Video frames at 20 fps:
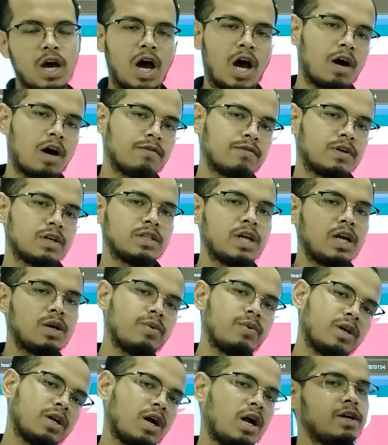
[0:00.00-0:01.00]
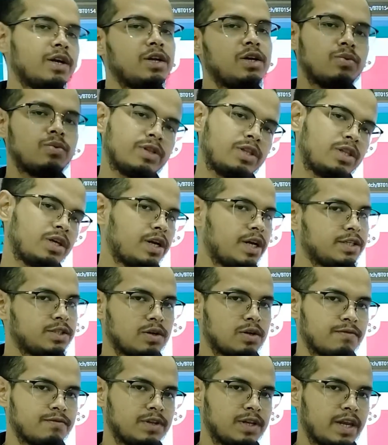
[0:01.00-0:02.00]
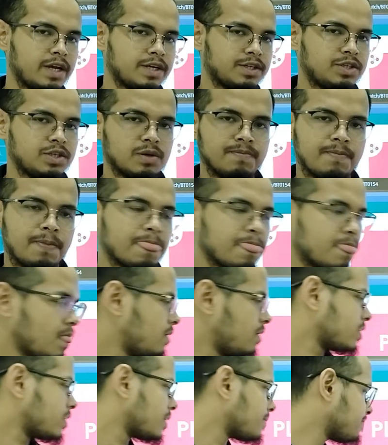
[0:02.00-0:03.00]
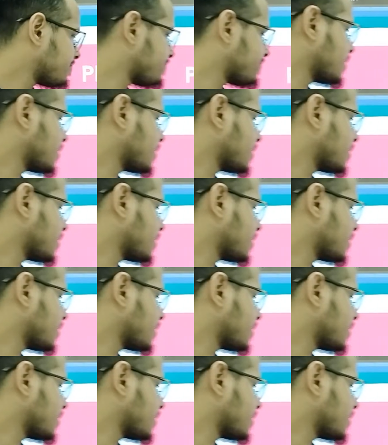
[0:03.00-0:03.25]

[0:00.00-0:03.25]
After that, we'll continue with the rest of the lecture. Okay,